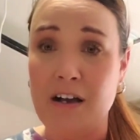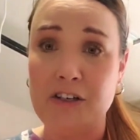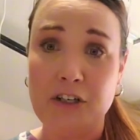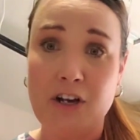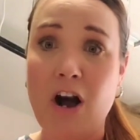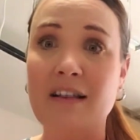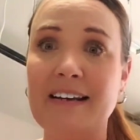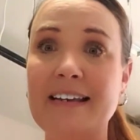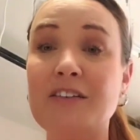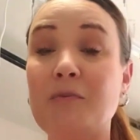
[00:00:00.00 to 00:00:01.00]
your
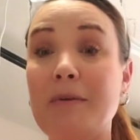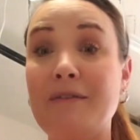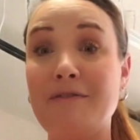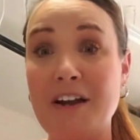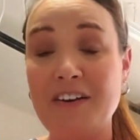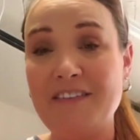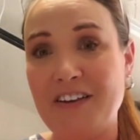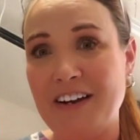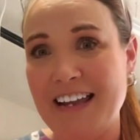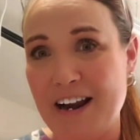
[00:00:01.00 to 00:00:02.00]
colony. So be very,
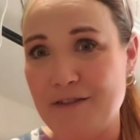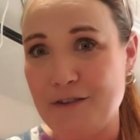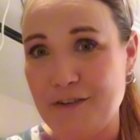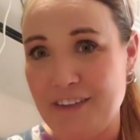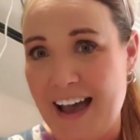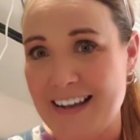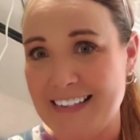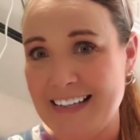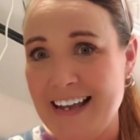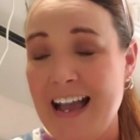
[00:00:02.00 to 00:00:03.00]
very careful for
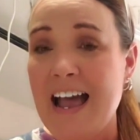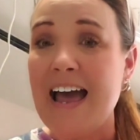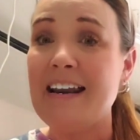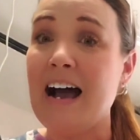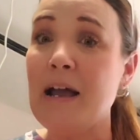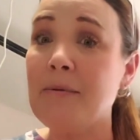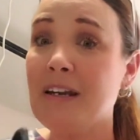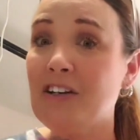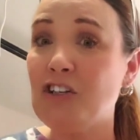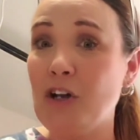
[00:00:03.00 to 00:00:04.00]
that. And I'm
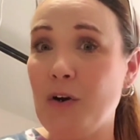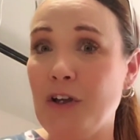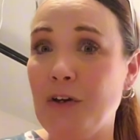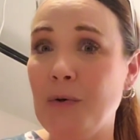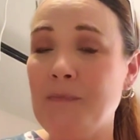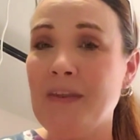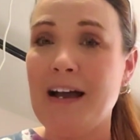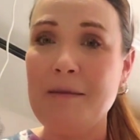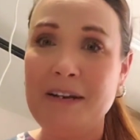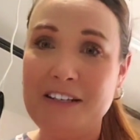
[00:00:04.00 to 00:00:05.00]
going to show you,
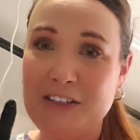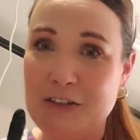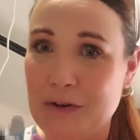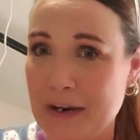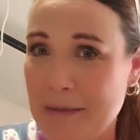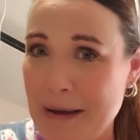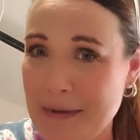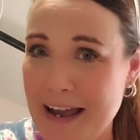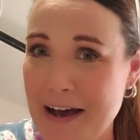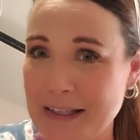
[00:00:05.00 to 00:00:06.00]
I'm going to scream at
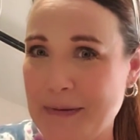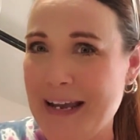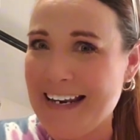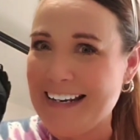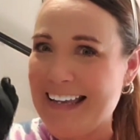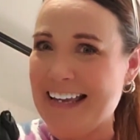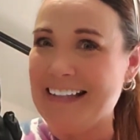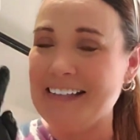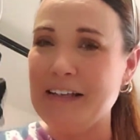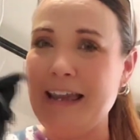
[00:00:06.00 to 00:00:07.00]
my husband and
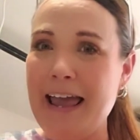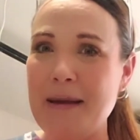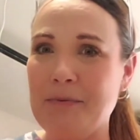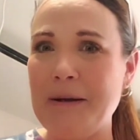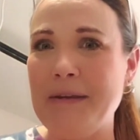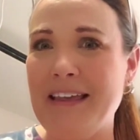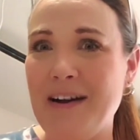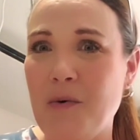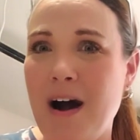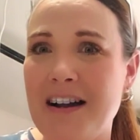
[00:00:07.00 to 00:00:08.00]
kids, hey, bring me
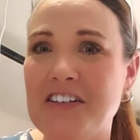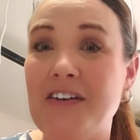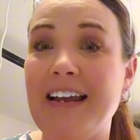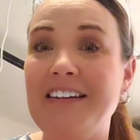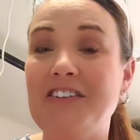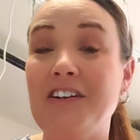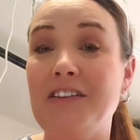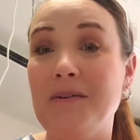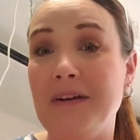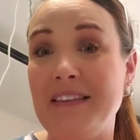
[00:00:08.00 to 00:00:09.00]
that wash so I can show you
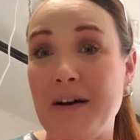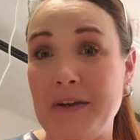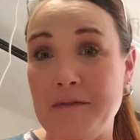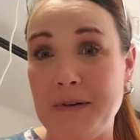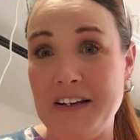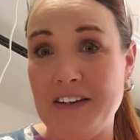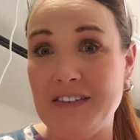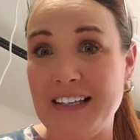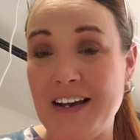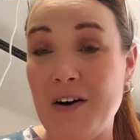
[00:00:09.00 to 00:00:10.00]
the one that we've been
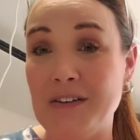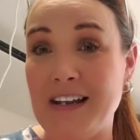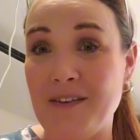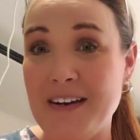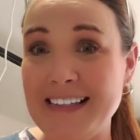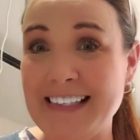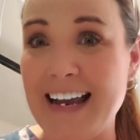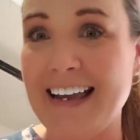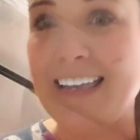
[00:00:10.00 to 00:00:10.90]
using. Hold on one second.